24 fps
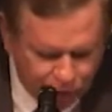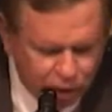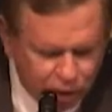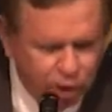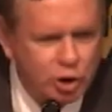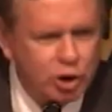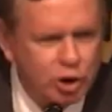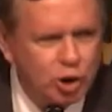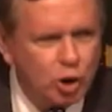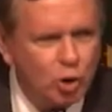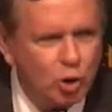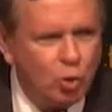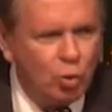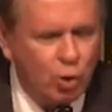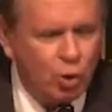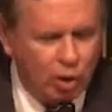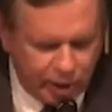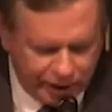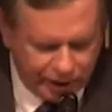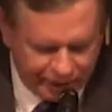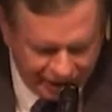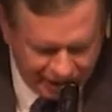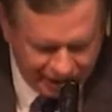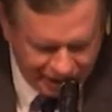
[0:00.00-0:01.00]
could do
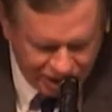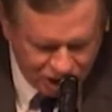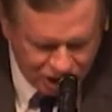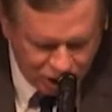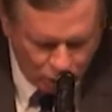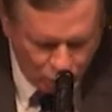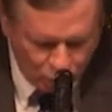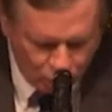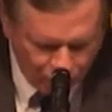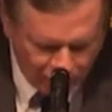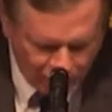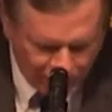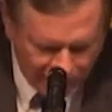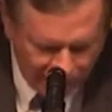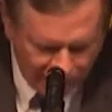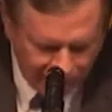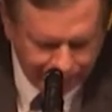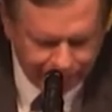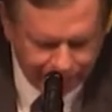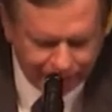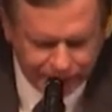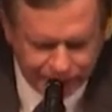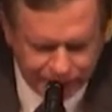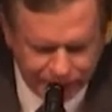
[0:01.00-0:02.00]
work that is so
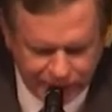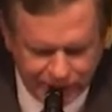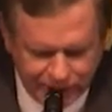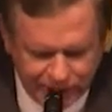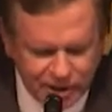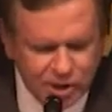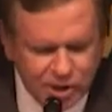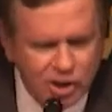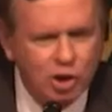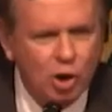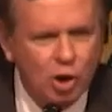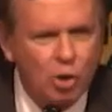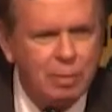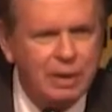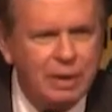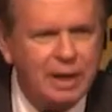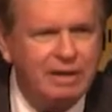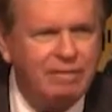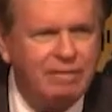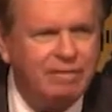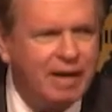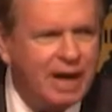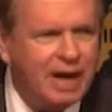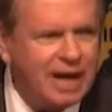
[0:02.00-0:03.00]
accomplished in so
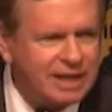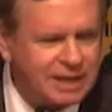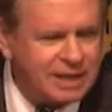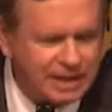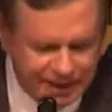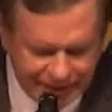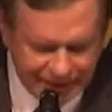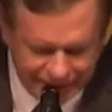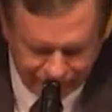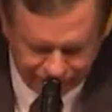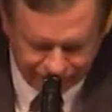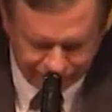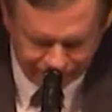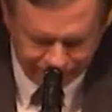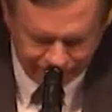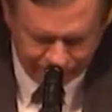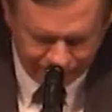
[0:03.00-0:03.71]
many vastly different